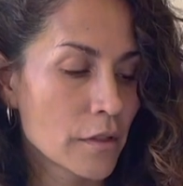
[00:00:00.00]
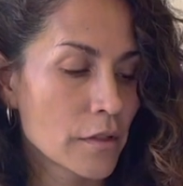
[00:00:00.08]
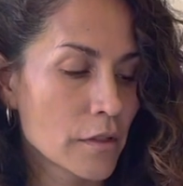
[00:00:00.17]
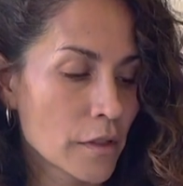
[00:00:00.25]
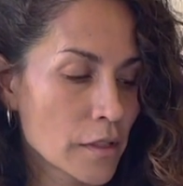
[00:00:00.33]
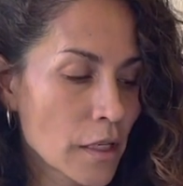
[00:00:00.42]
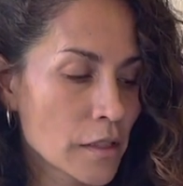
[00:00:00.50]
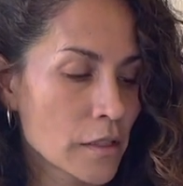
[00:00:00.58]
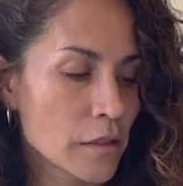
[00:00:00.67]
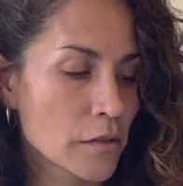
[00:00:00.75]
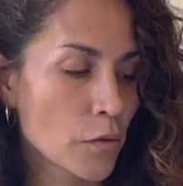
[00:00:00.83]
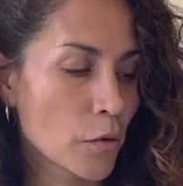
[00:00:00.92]

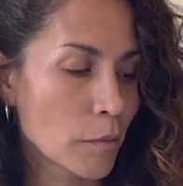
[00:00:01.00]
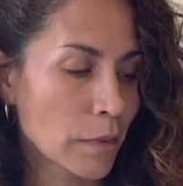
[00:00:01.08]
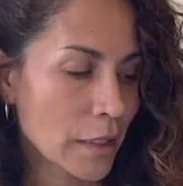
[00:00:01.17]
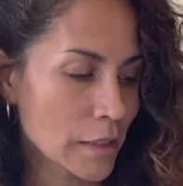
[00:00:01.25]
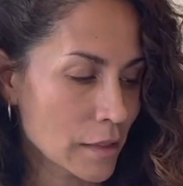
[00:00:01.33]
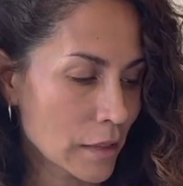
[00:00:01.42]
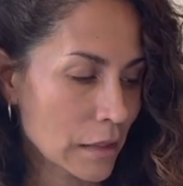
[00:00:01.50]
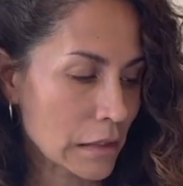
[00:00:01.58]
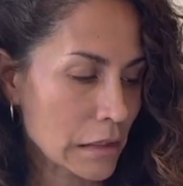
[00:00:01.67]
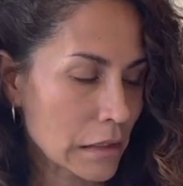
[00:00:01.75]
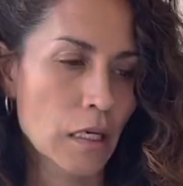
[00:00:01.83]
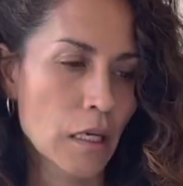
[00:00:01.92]
successes or blessings.